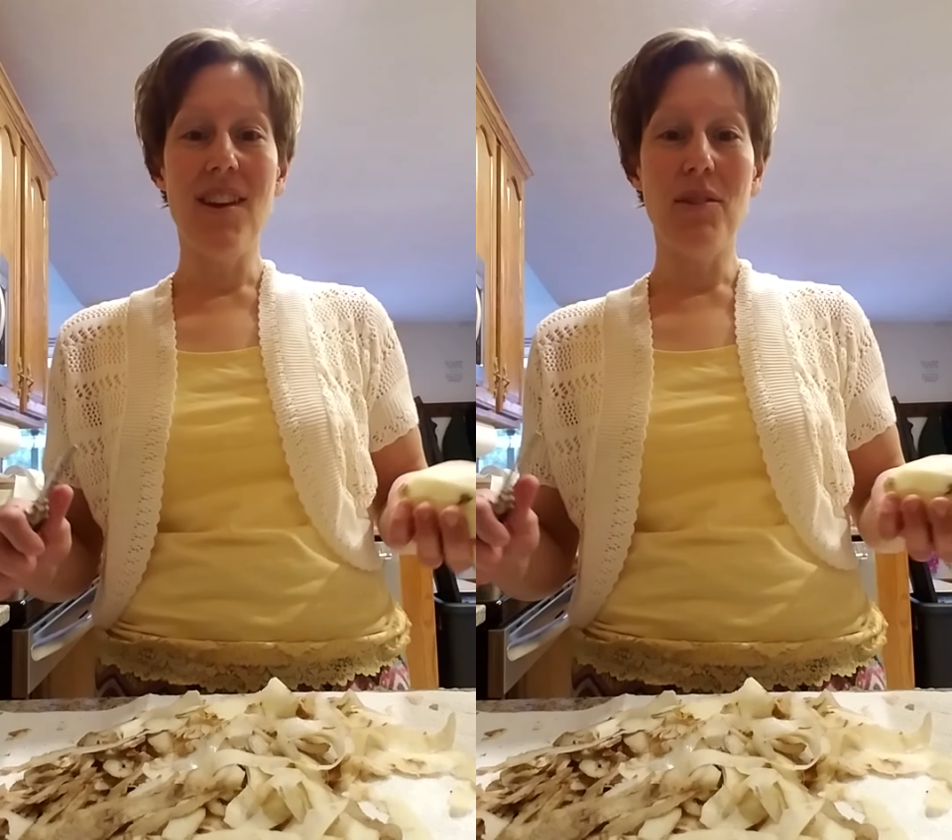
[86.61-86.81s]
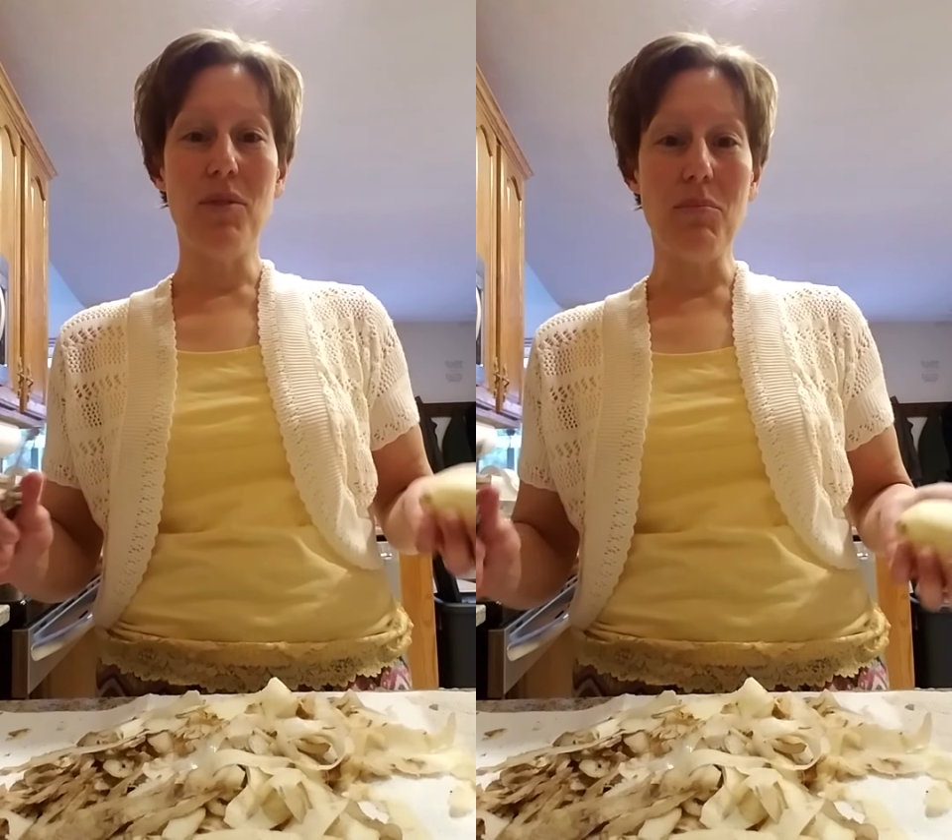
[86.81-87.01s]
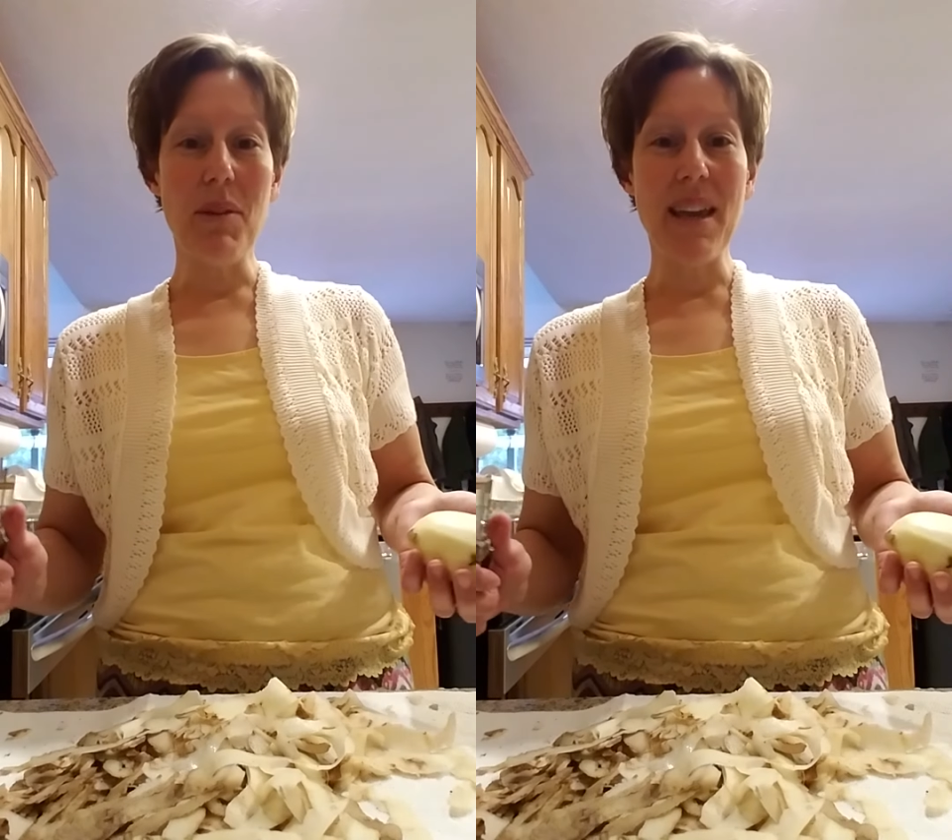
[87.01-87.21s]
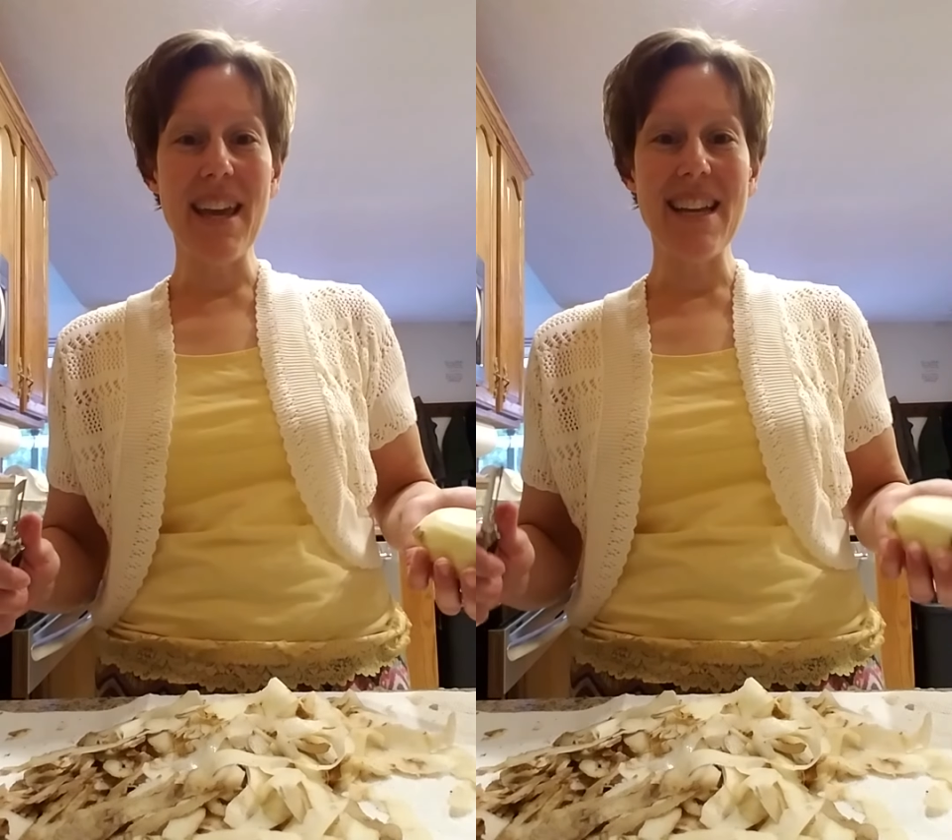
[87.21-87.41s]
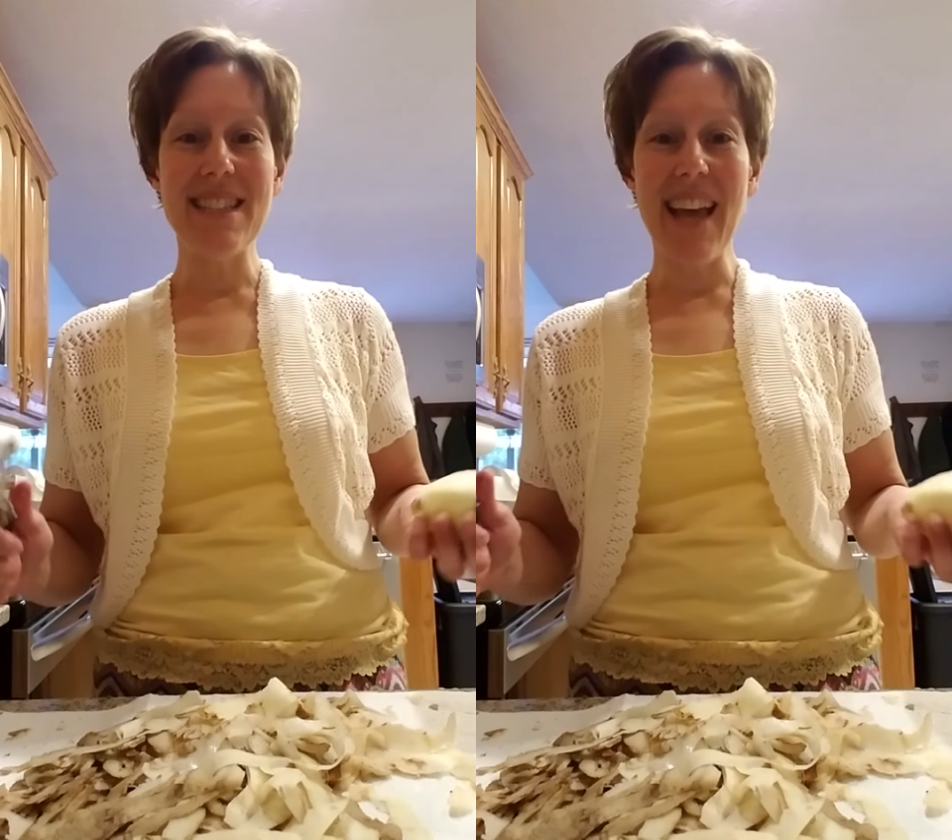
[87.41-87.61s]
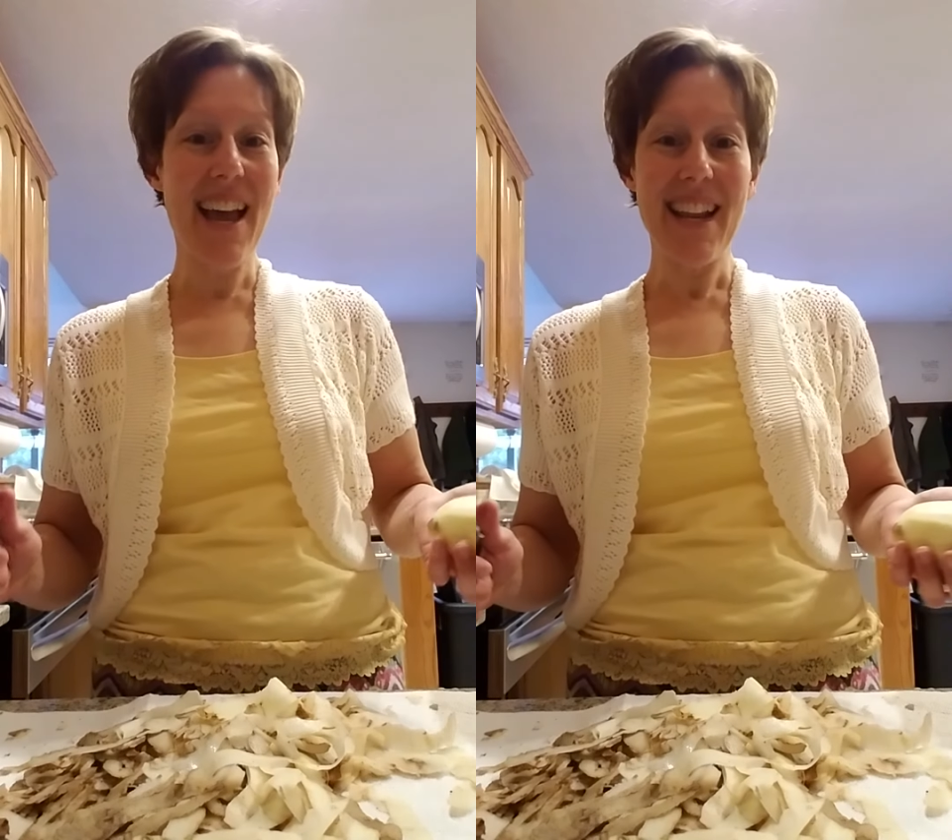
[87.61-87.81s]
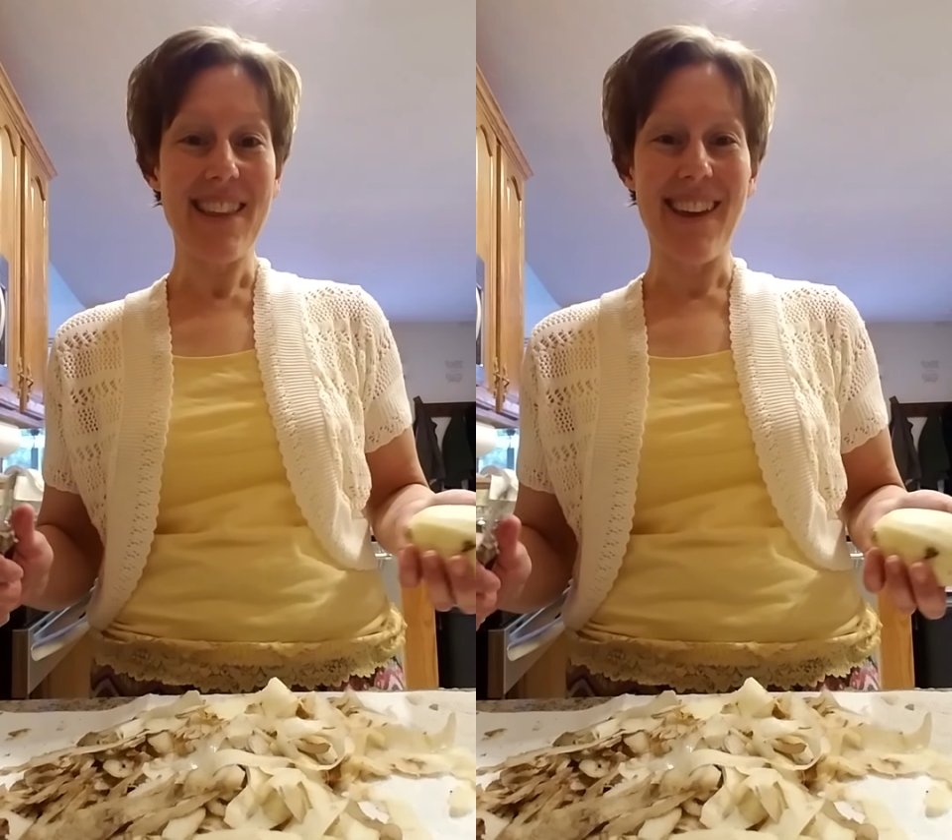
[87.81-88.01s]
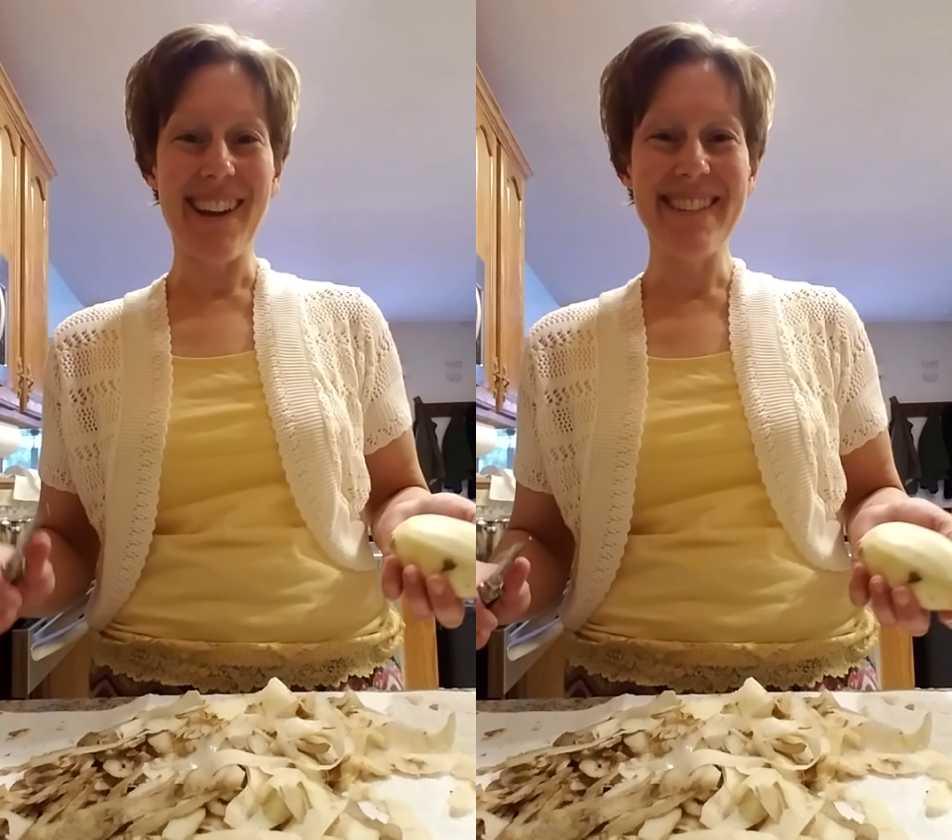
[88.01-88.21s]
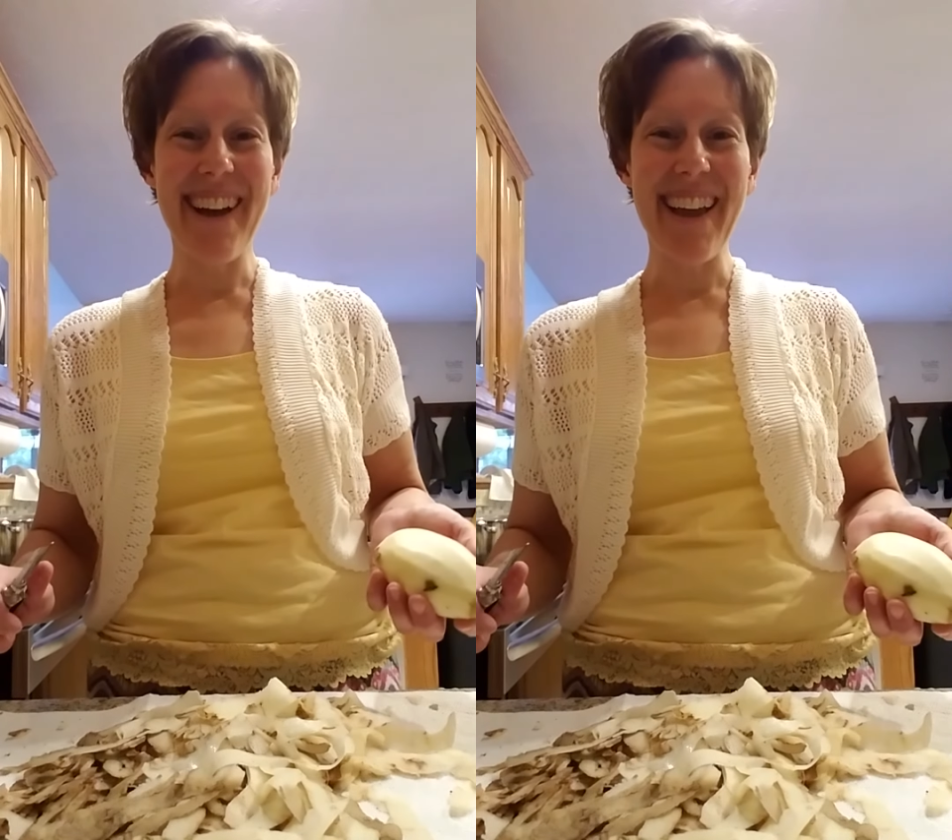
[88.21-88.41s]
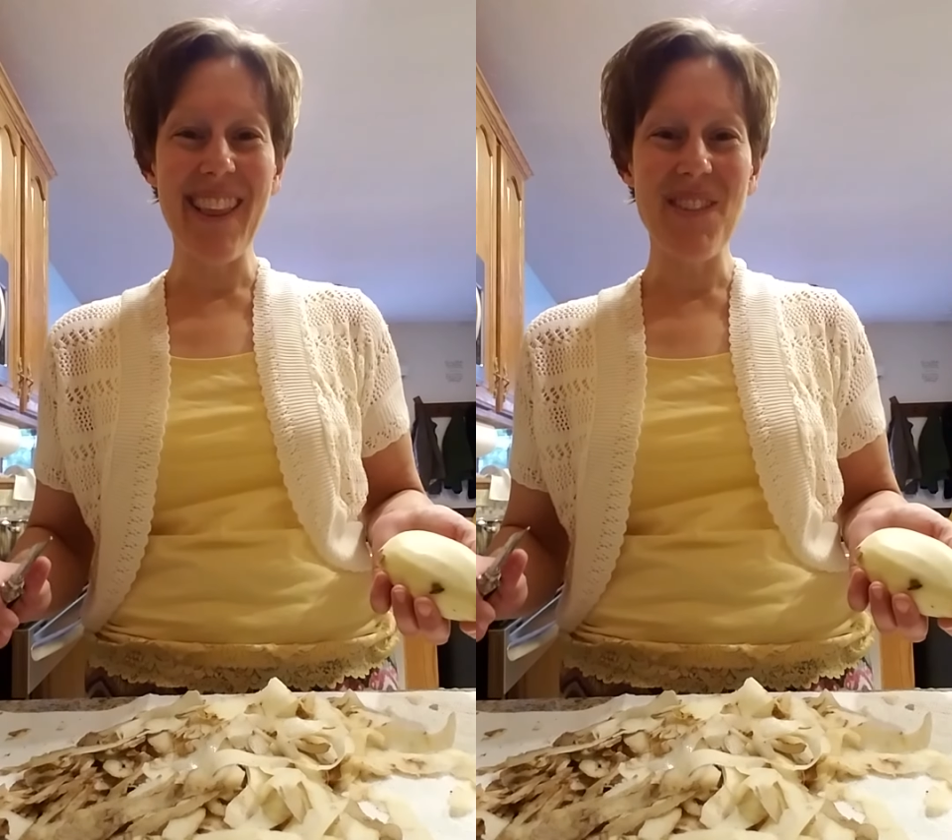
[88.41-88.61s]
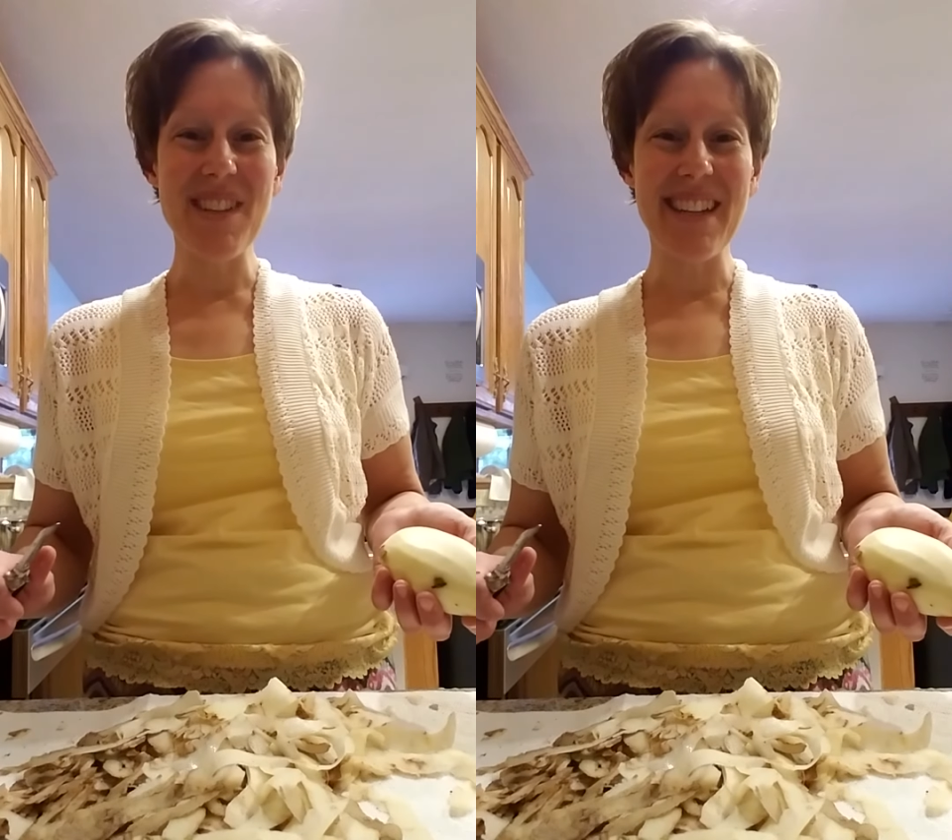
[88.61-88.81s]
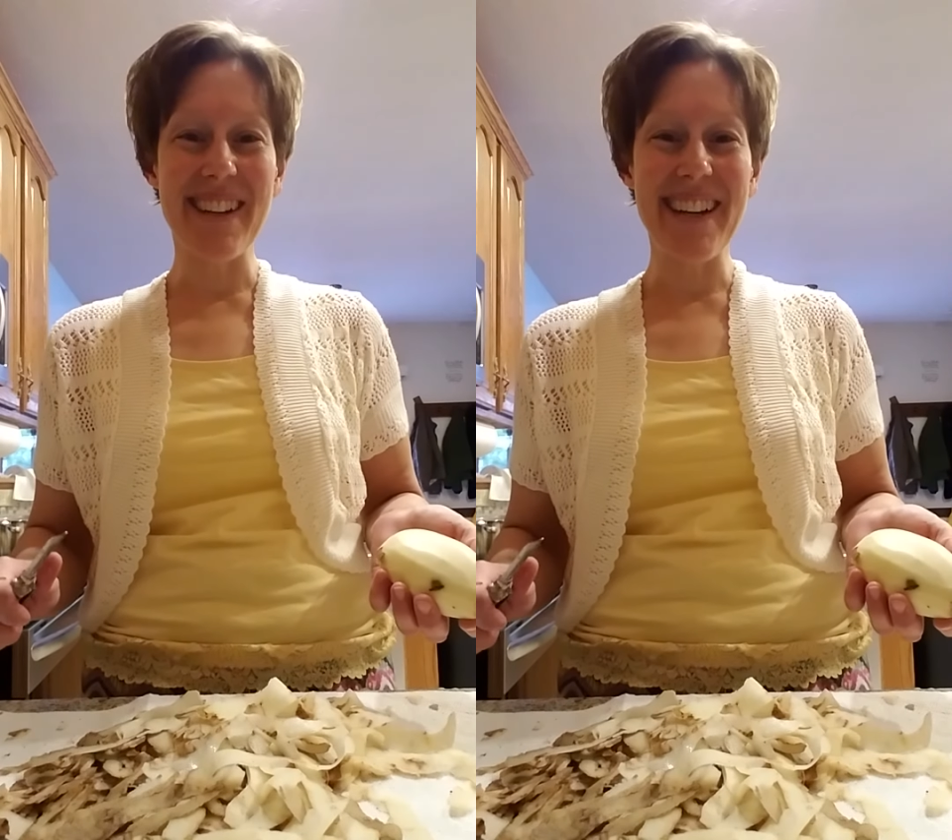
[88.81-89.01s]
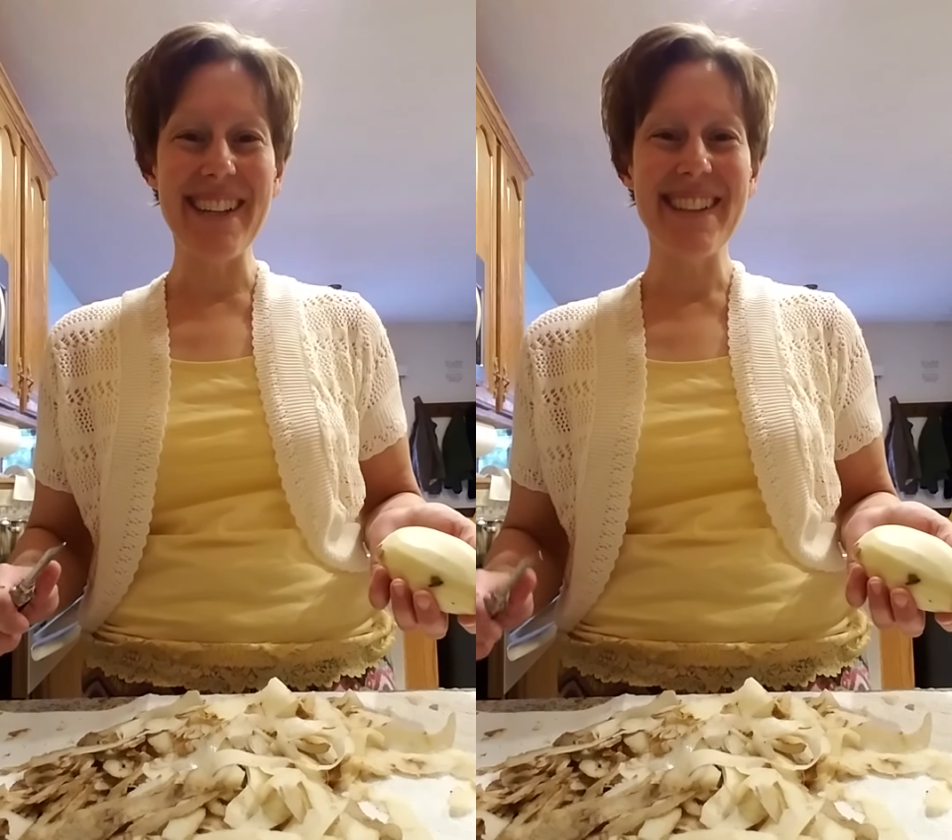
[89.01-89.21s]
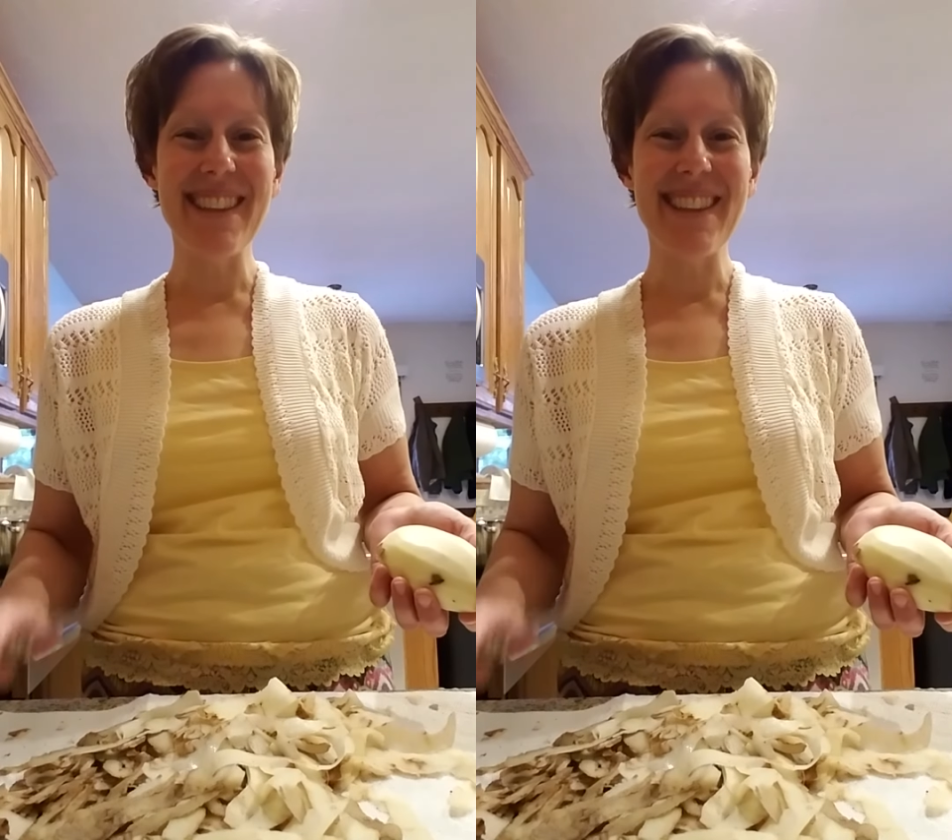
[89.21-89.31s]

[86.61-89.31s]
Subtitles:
with my kids, anything. I love to hear it.